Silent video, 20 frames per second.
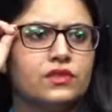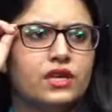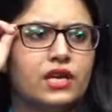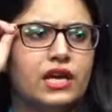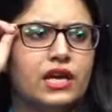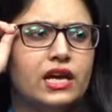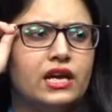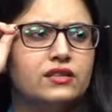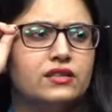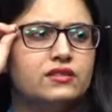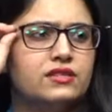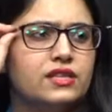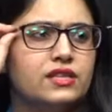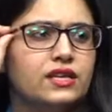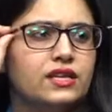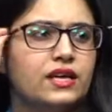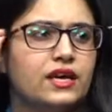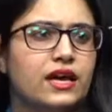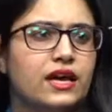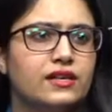I can't see
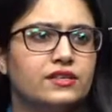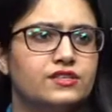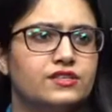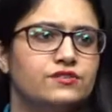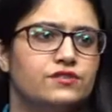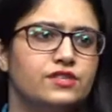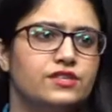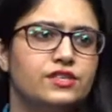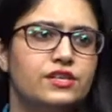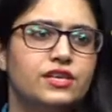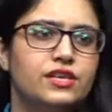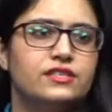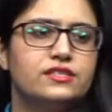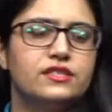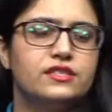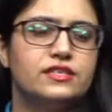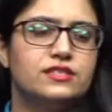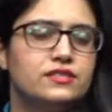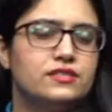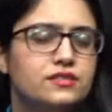any activity. Is
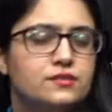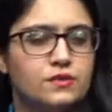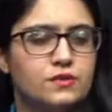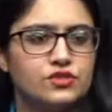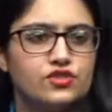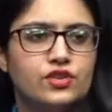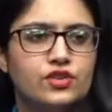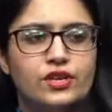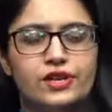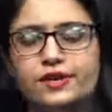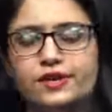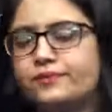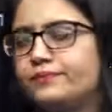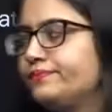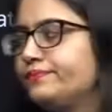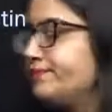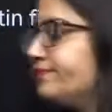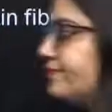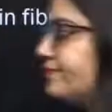this much clear?